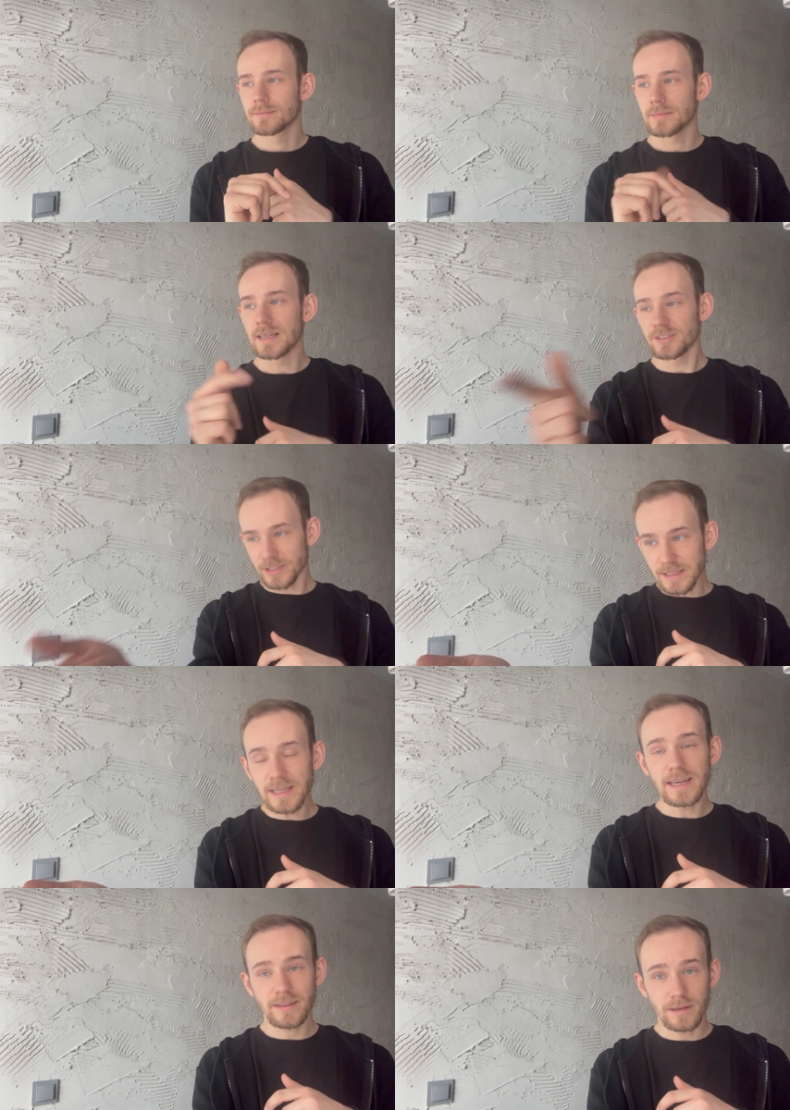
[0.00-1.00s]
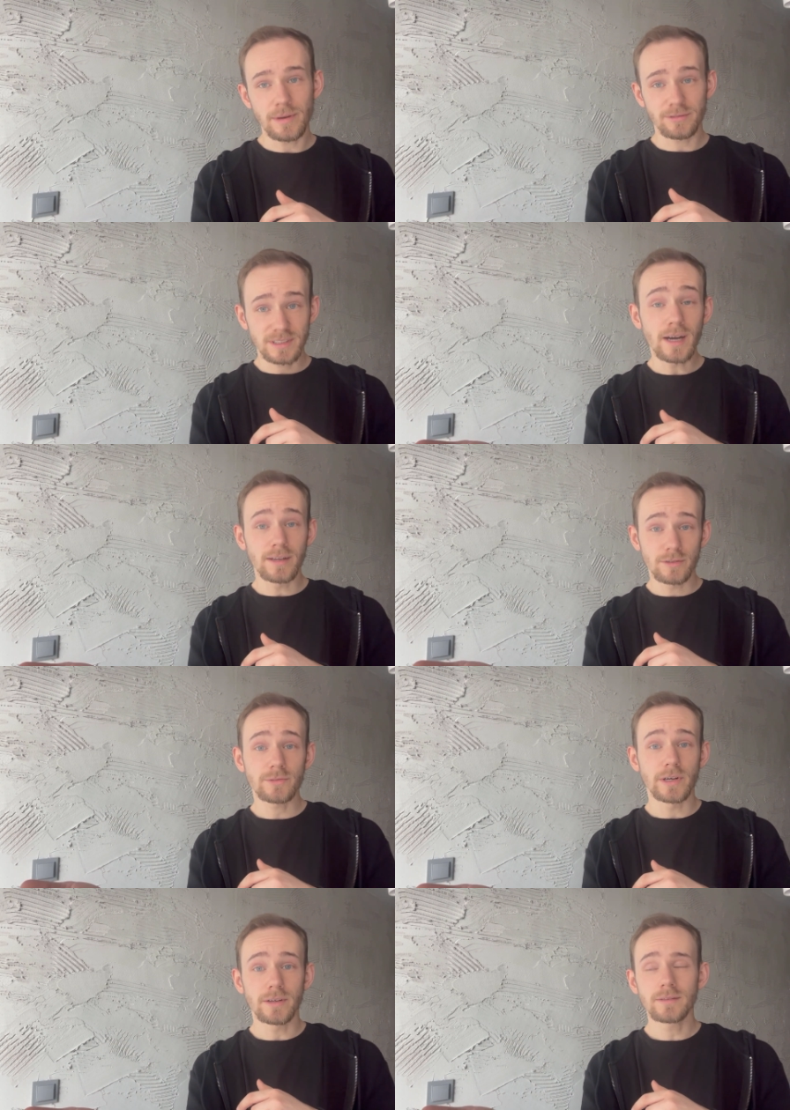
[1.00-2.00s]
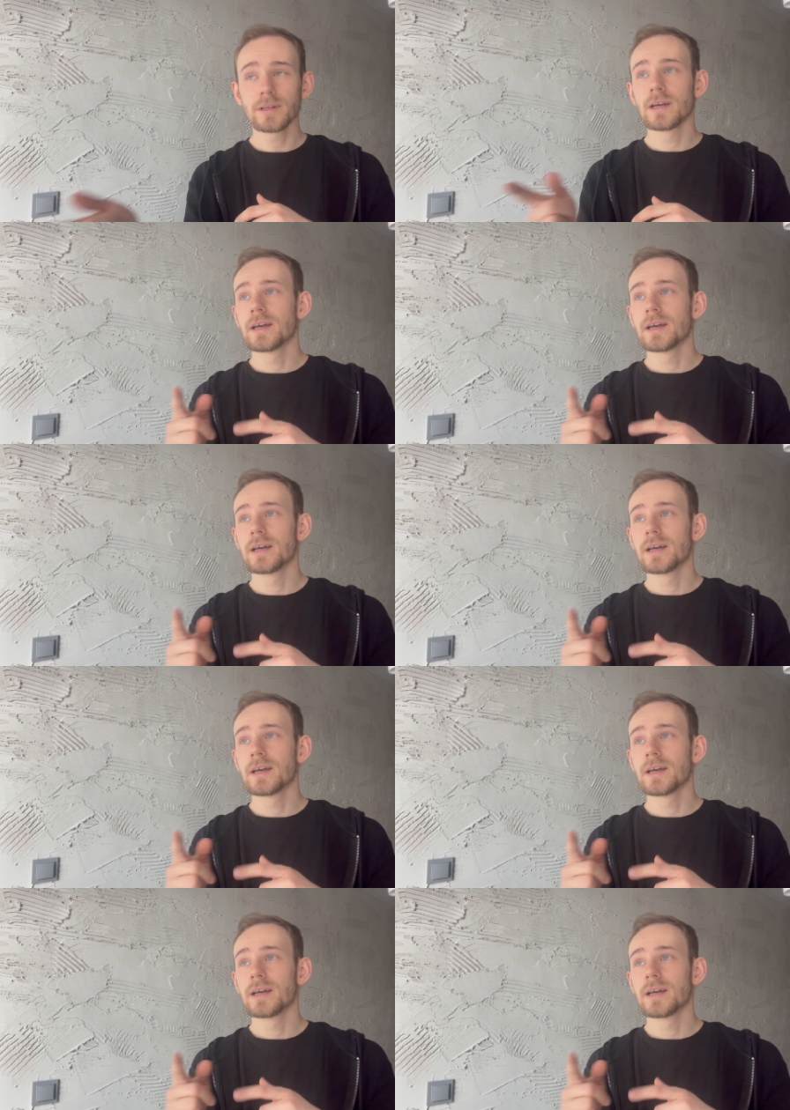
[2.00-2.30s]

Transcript: And you can hear them outside as well.